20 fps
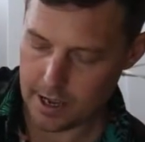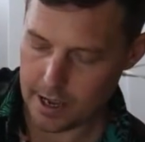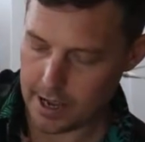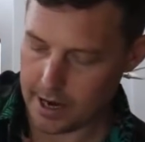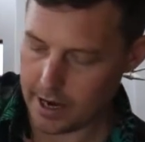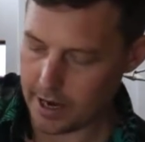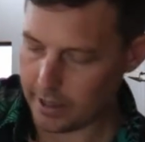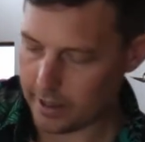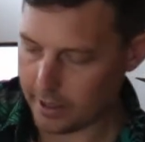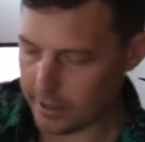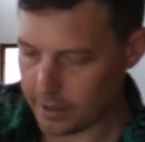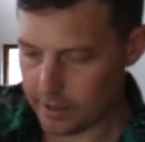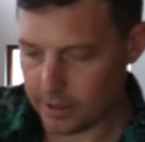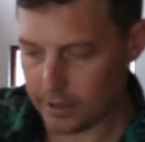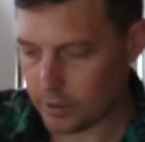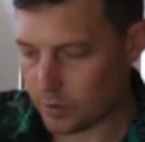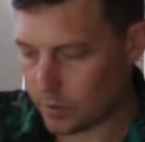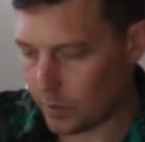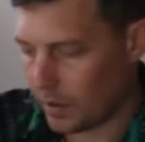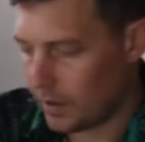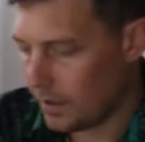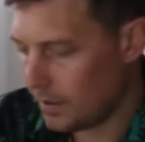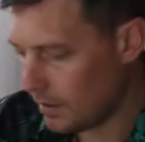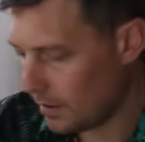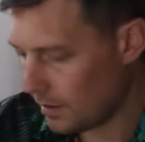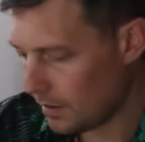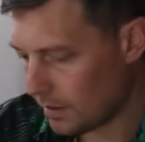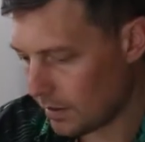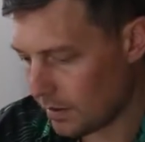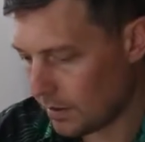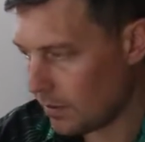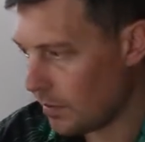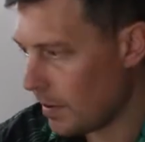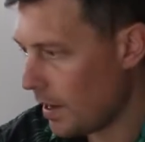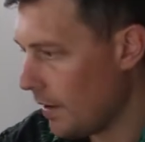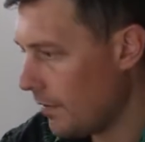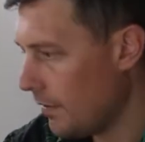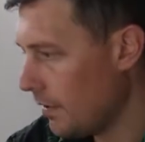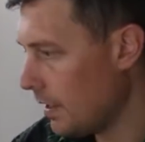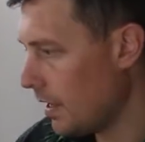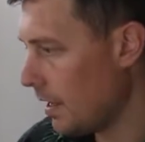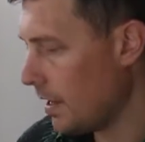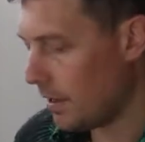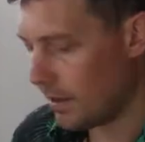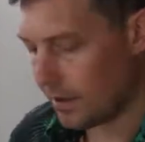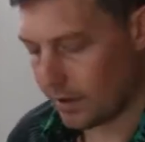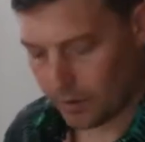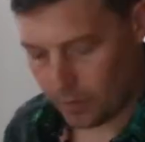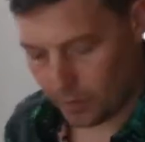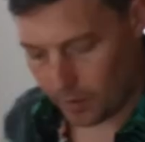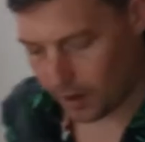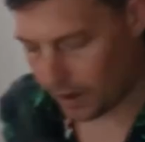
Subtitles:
And I think this one, we haven't done it in a